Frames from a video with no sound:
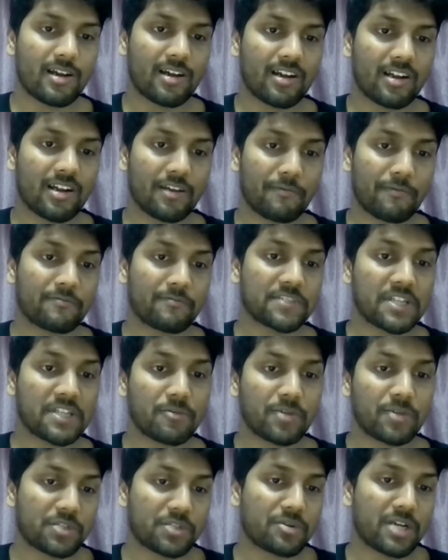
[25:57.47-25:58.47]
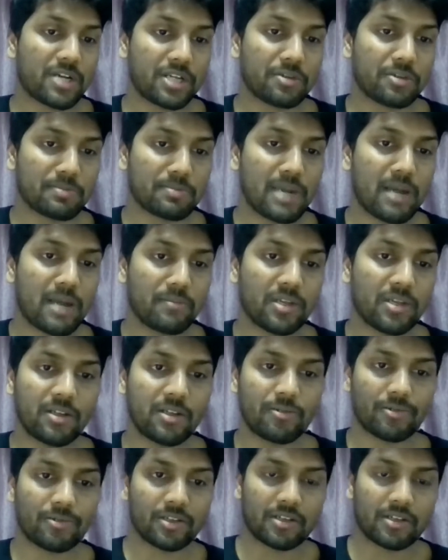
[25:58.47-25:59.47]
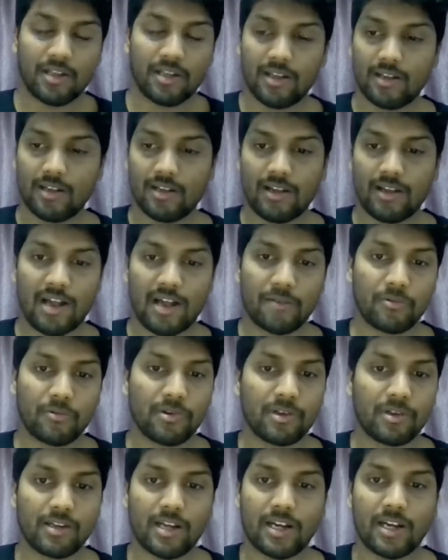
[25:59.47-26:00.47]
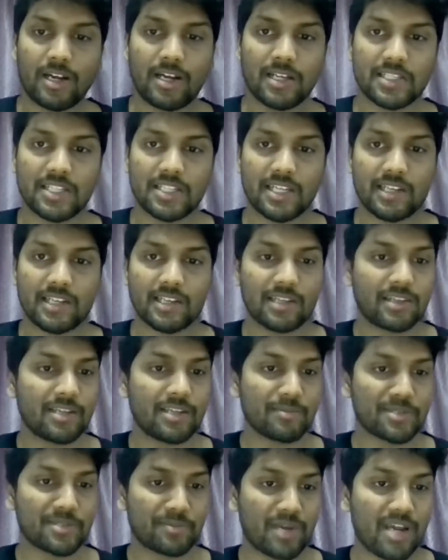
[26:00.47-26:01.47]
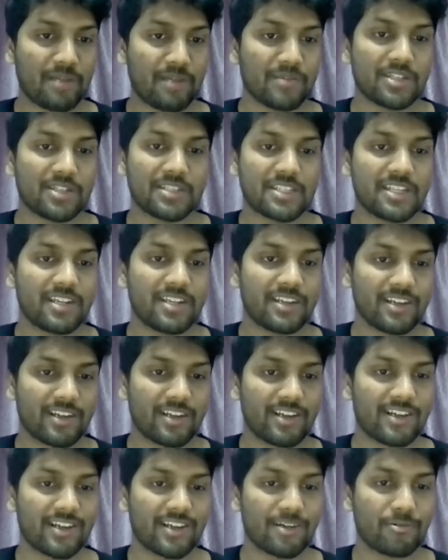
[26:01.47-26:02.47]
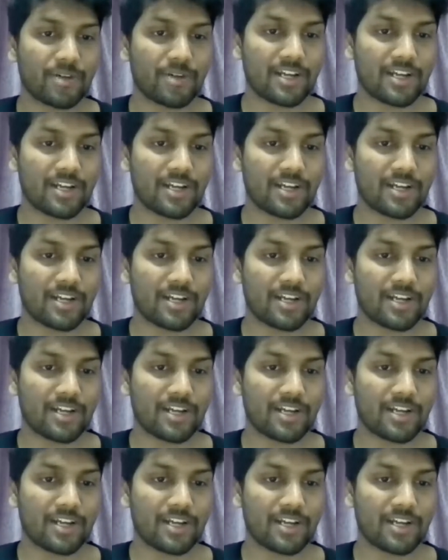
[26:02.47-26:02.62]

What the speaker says: If someone is trying to spam the network, I would say let them spam and see what